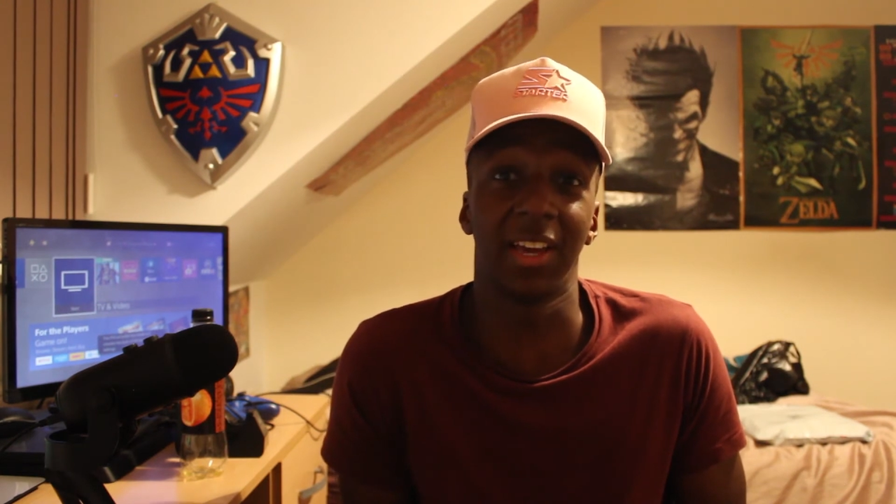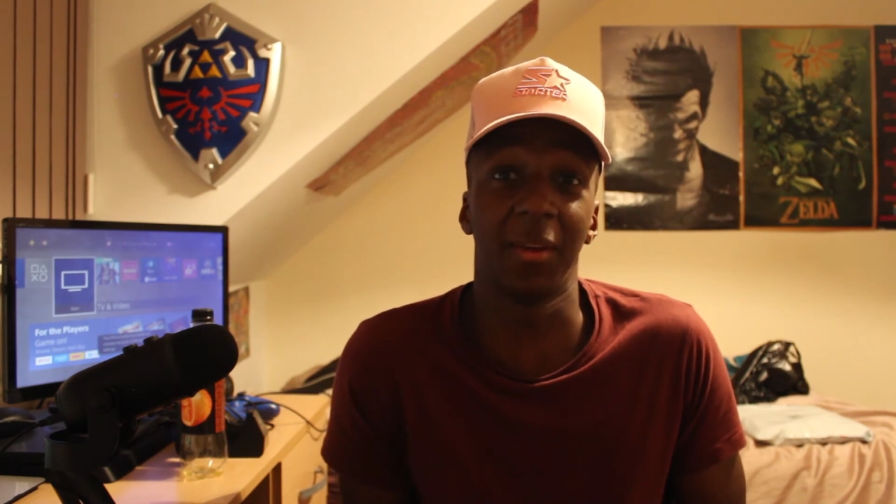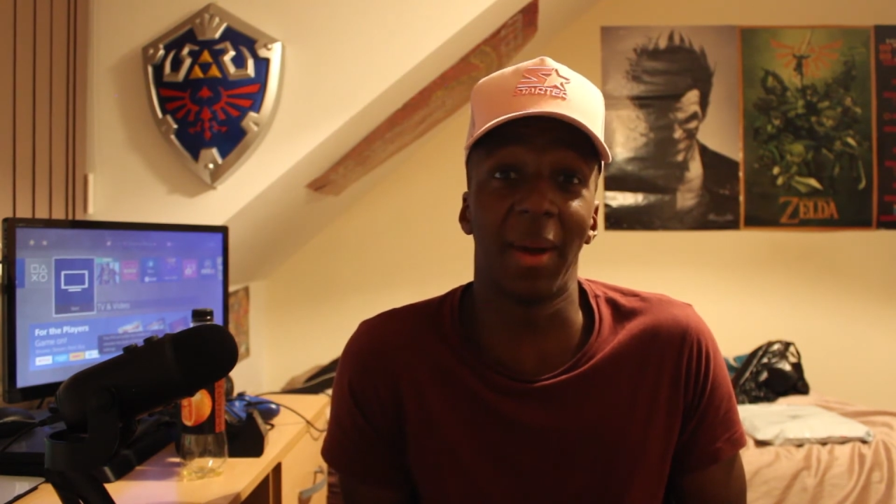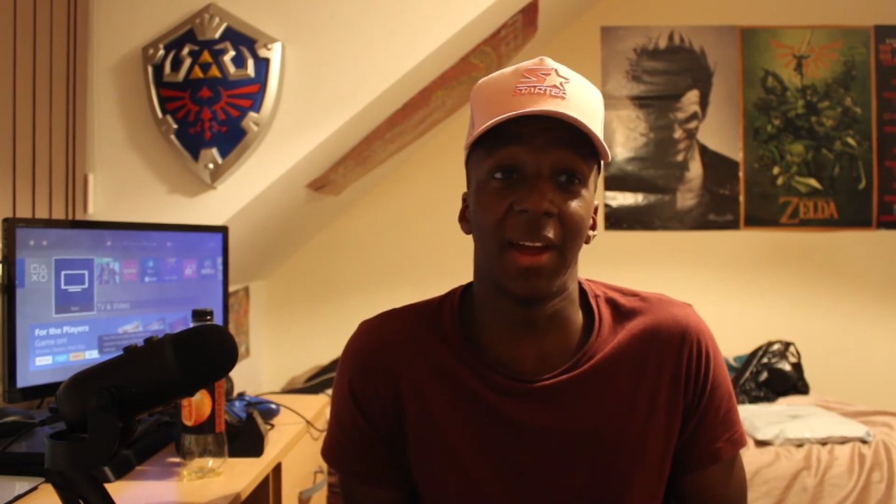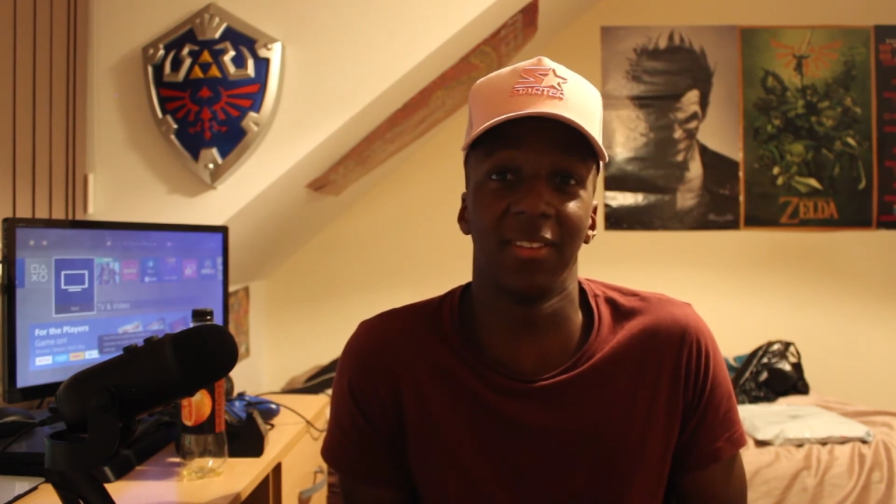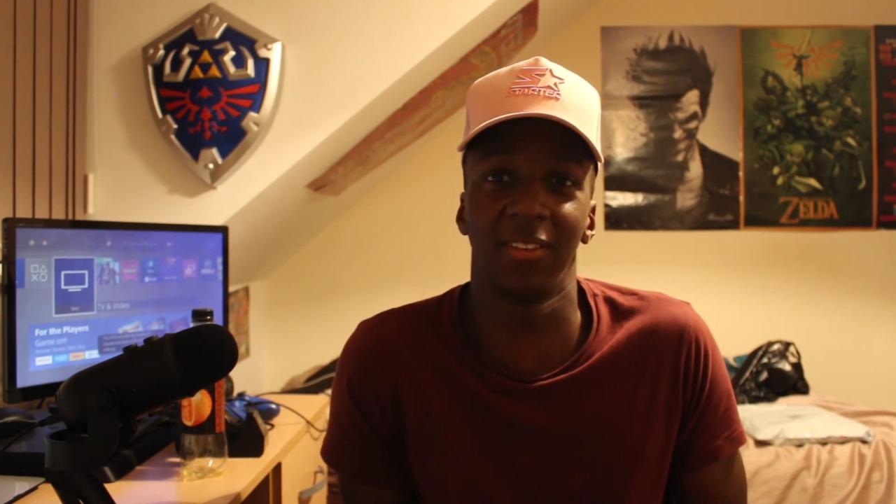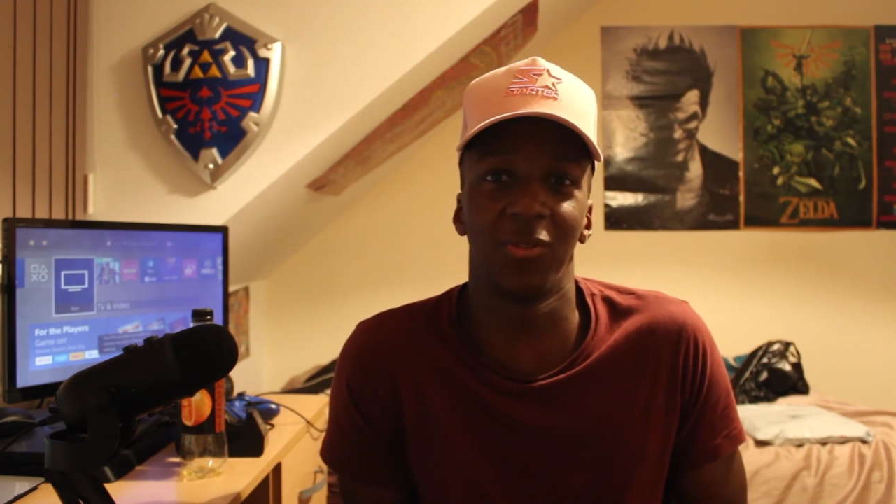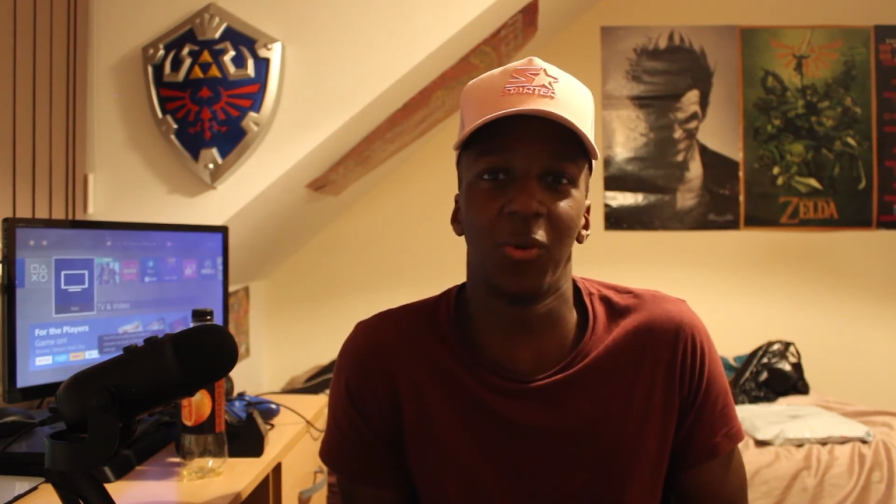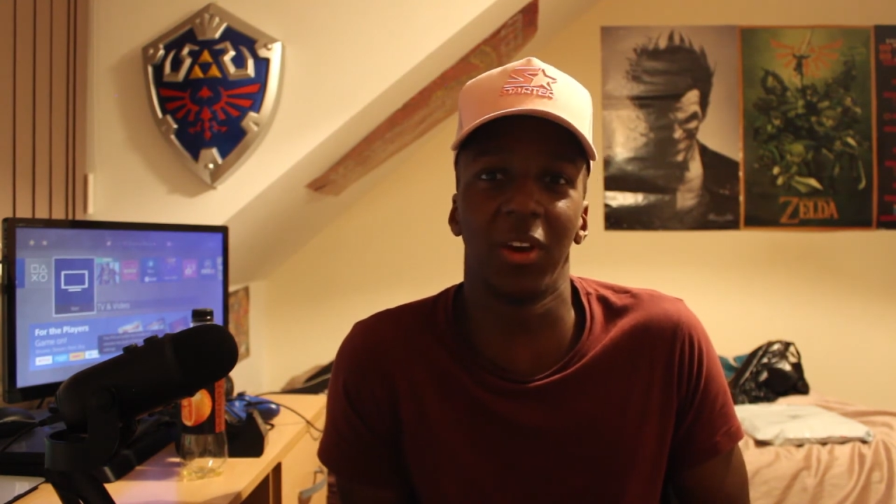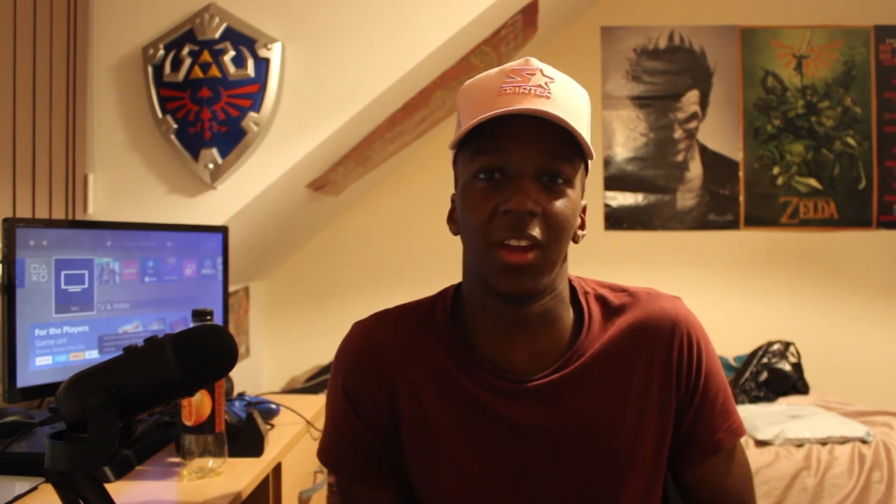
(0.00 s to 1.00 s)
commands and
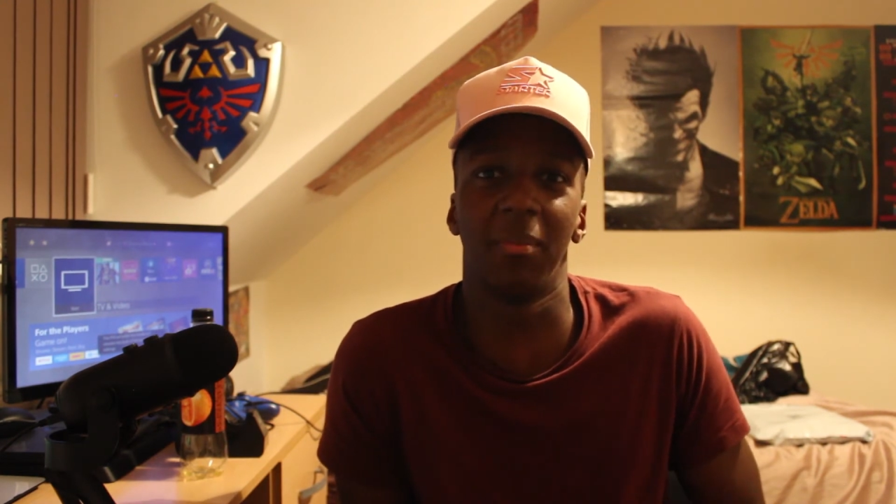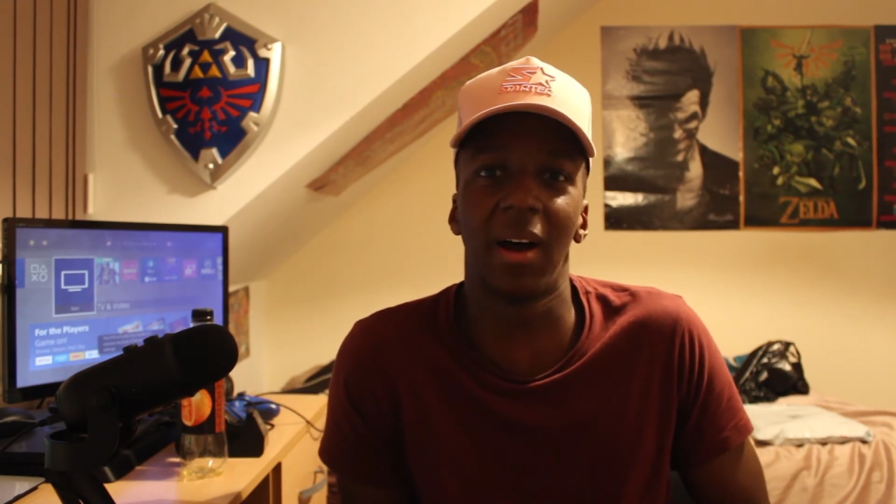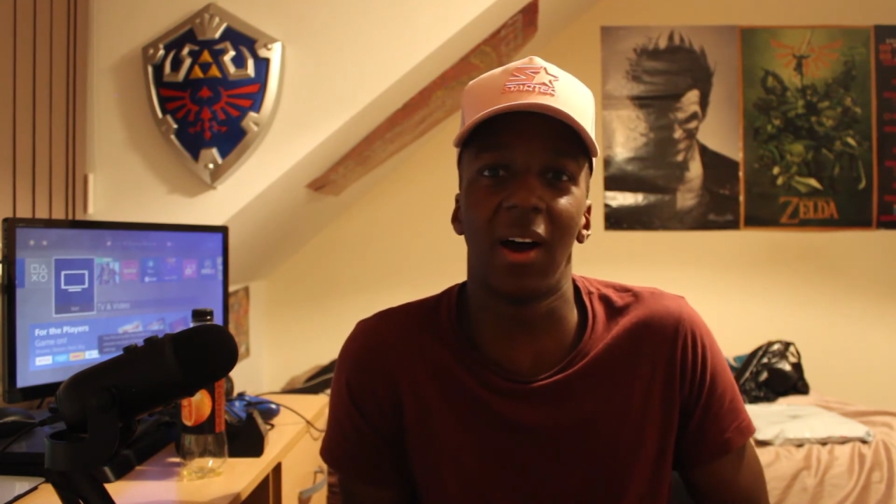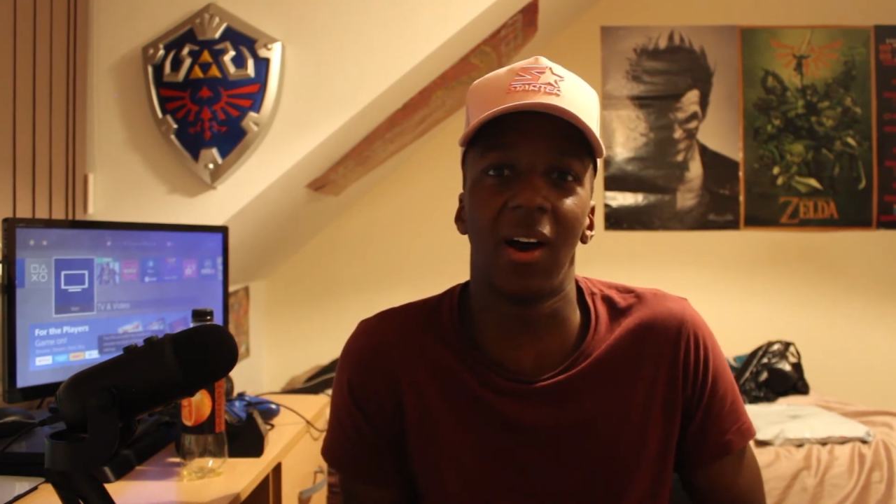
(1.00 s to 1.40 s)
talking about,